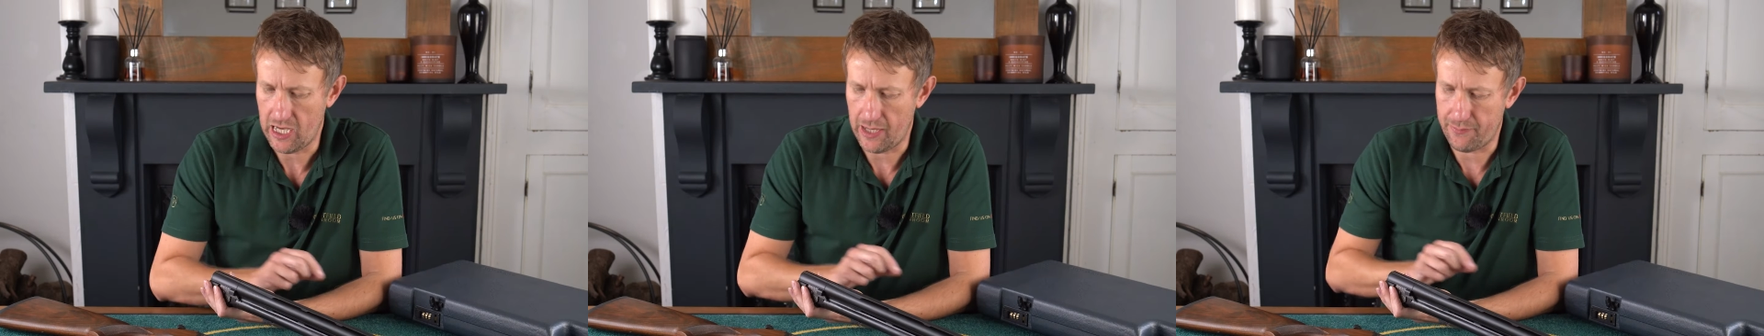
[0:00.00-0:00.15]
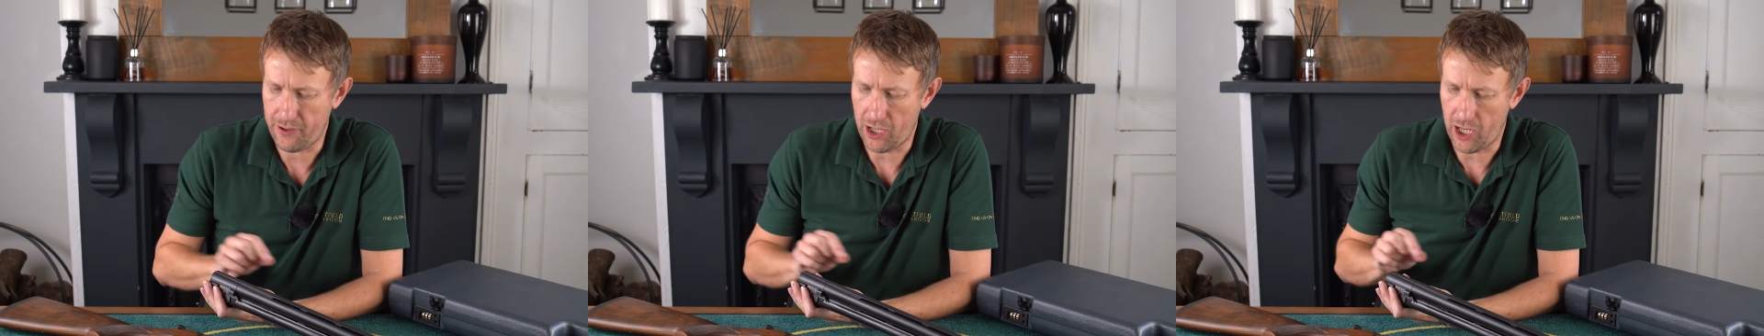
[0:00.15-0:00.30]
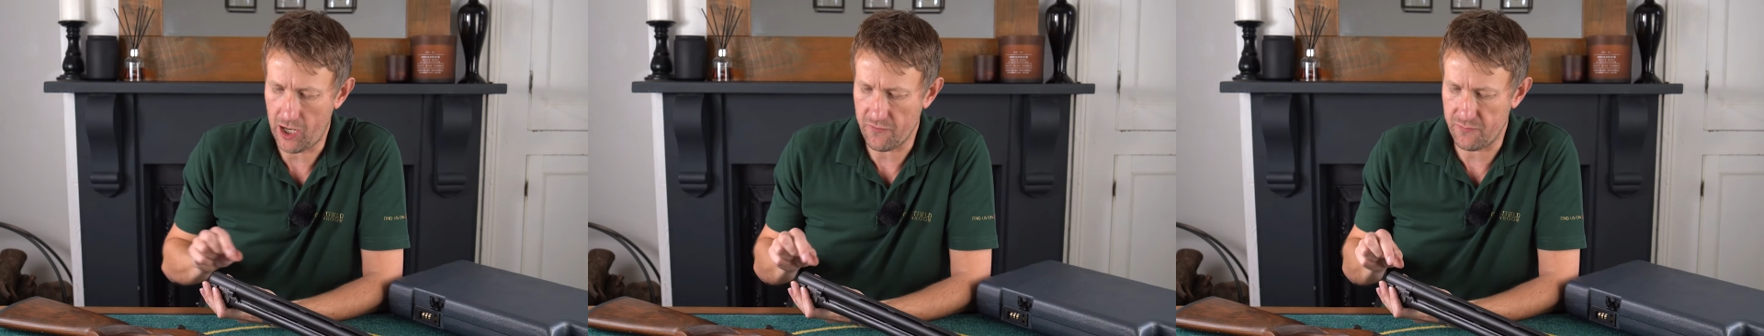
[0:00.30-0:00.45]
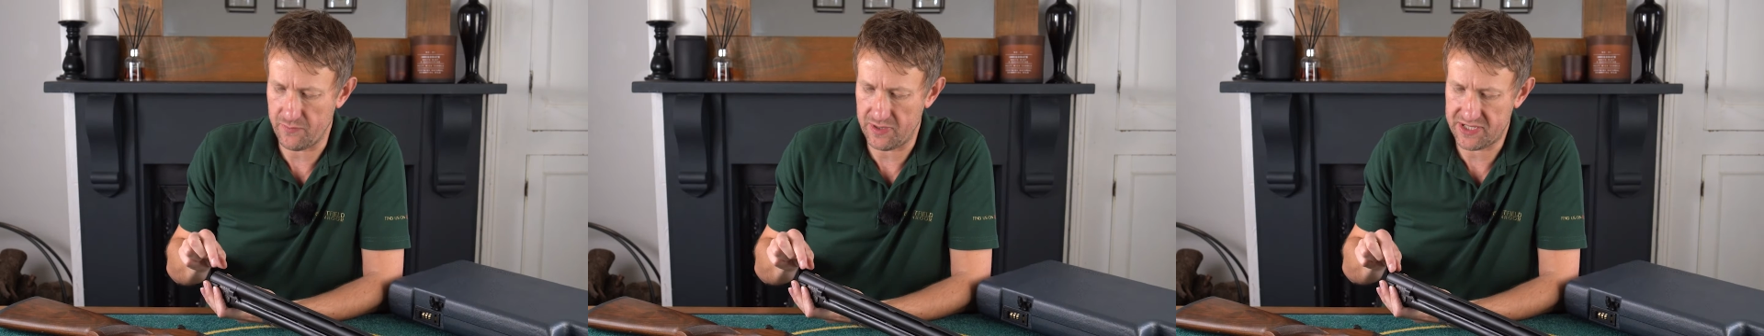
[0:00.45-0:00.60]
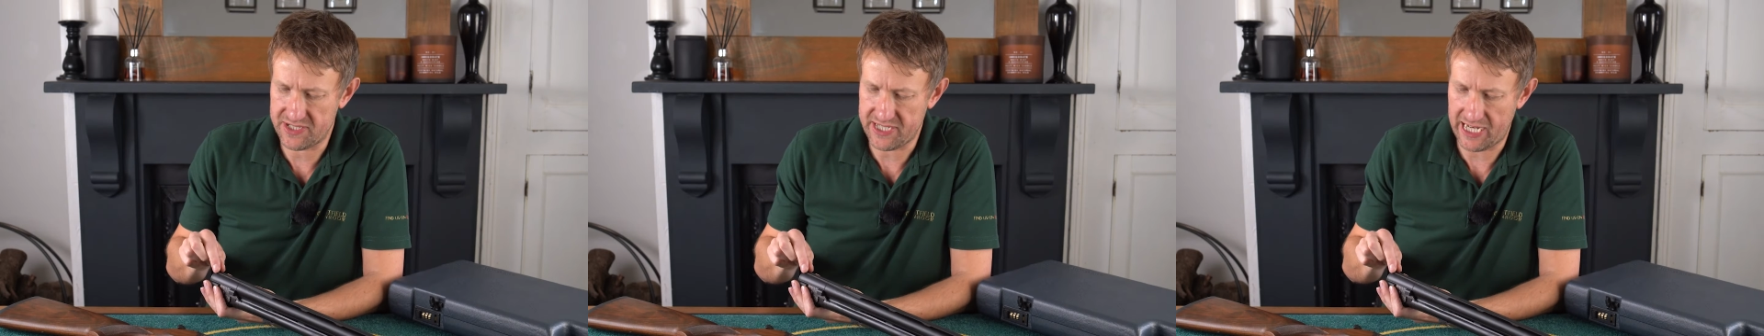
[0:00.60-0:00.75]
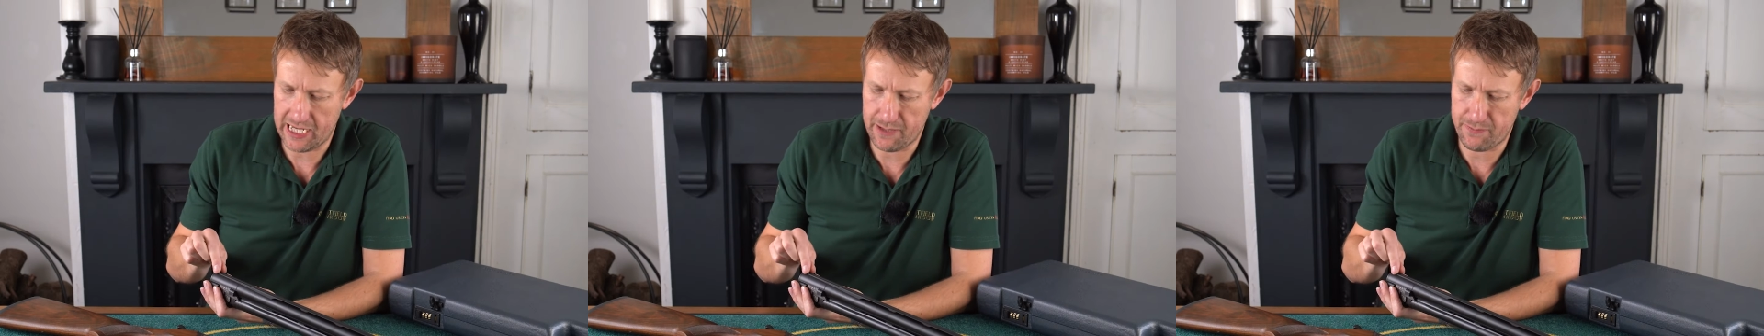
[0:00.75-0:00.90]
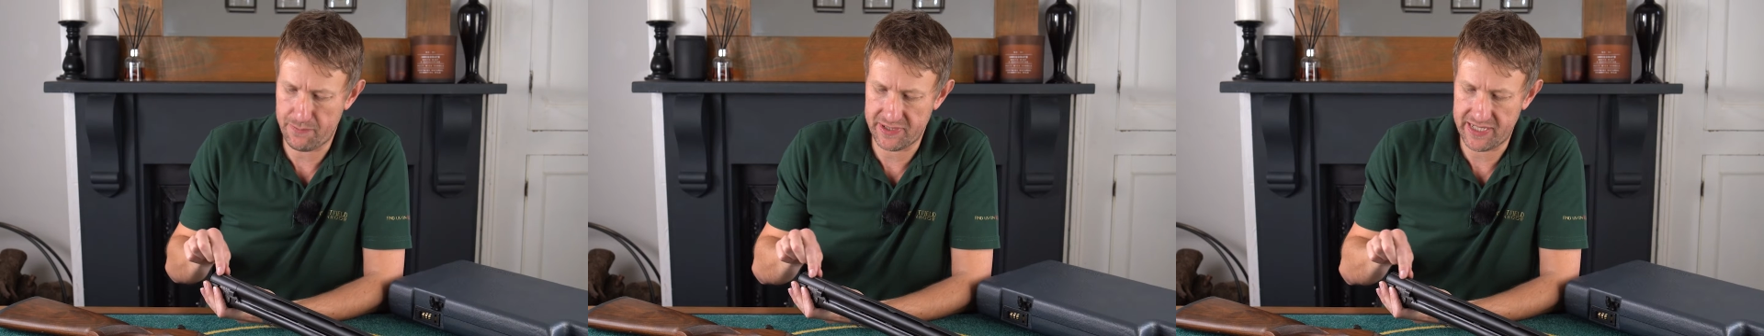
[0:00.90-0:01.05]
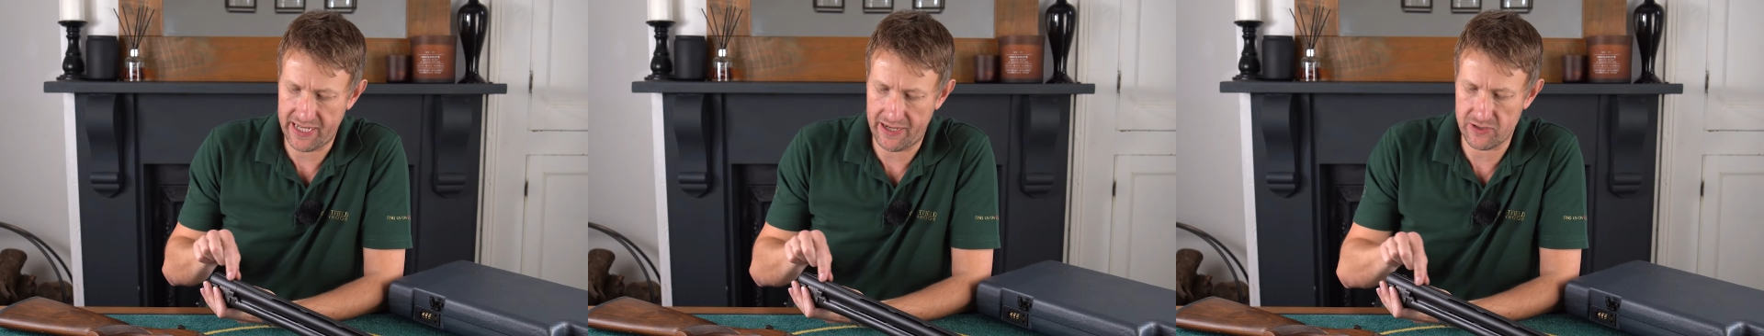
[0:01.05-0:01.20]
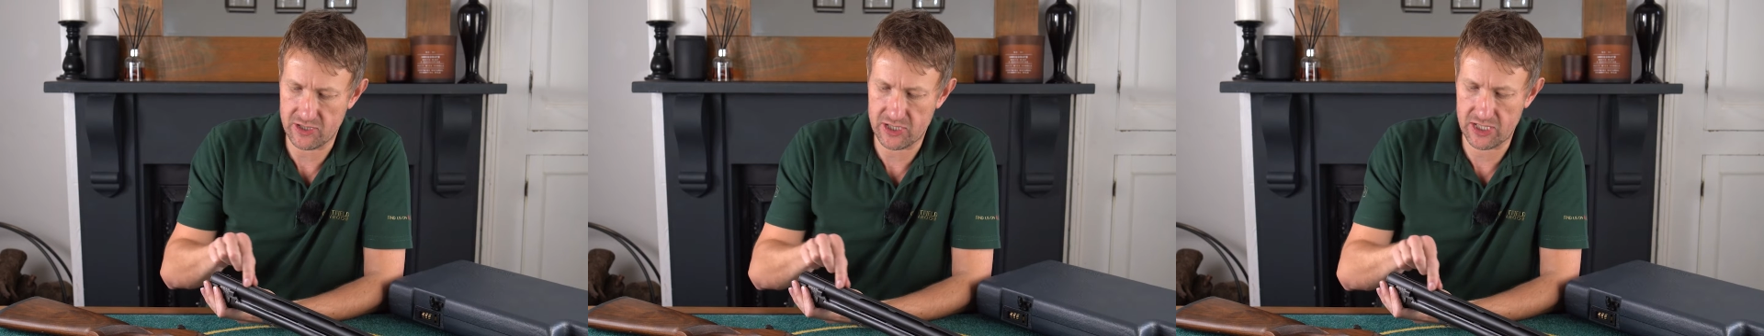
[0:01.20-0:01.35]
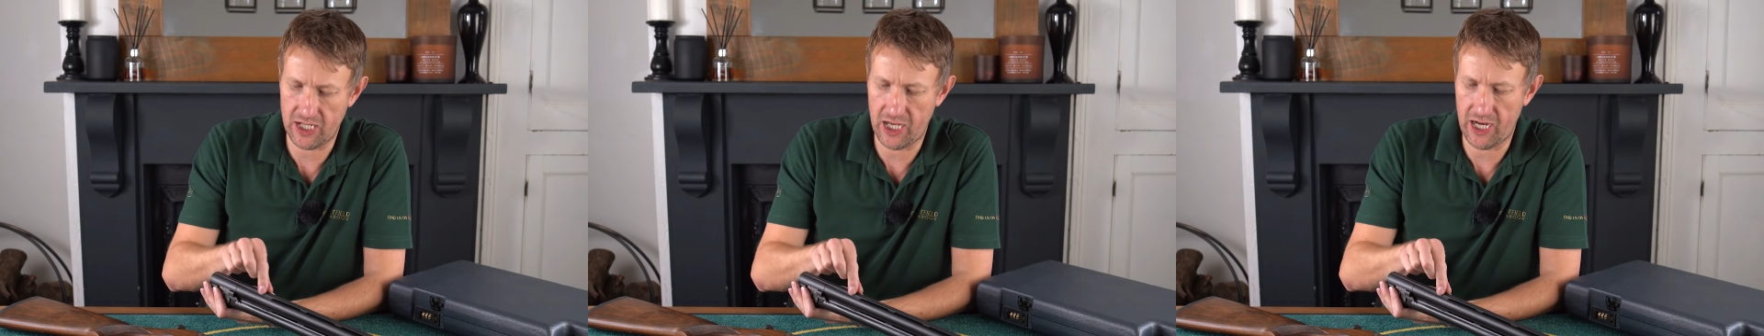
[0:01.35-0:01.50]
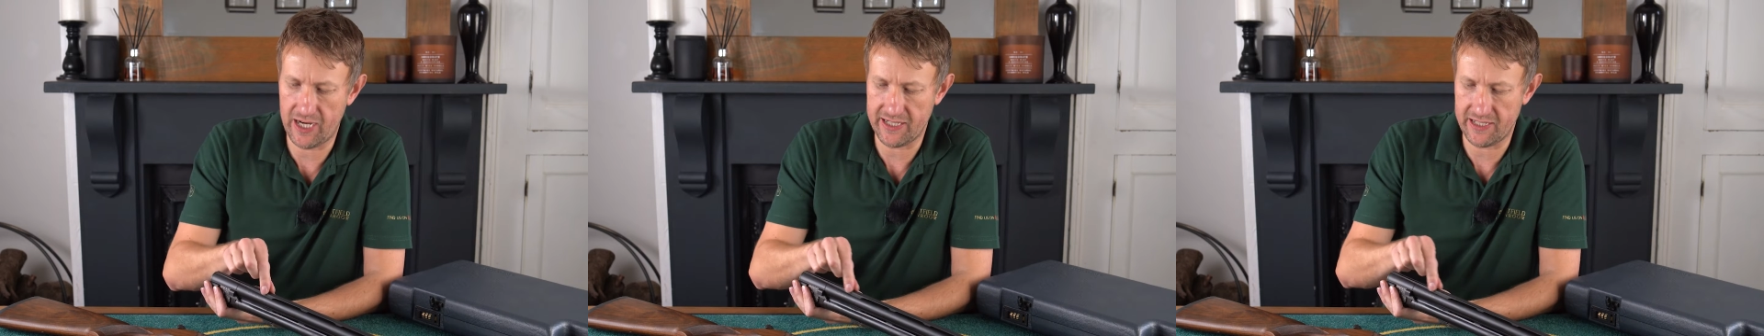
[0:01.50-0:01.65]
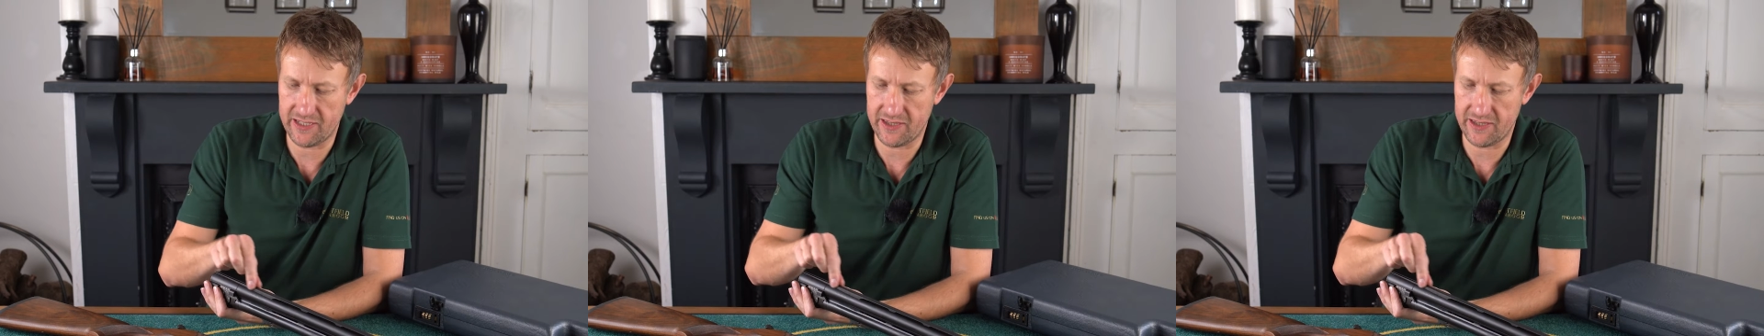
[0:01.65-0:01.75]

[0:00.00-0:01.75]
apart from it tapered down slightly